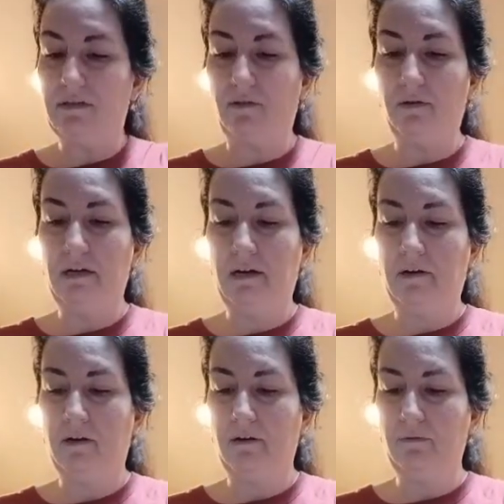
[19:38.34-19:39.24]
growing on our
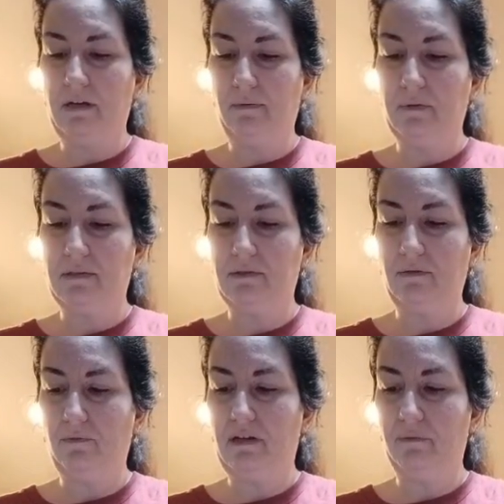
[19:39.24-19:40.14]
yard when I
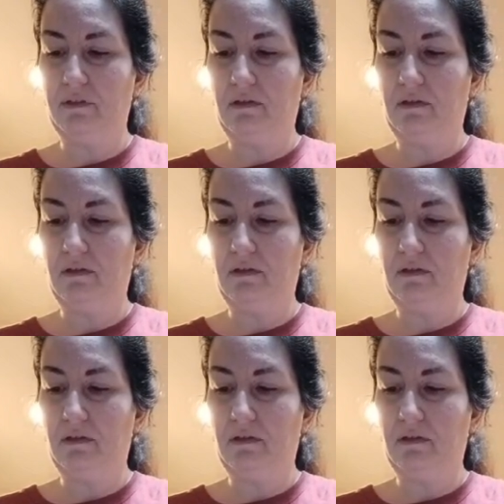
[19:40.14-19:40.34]
was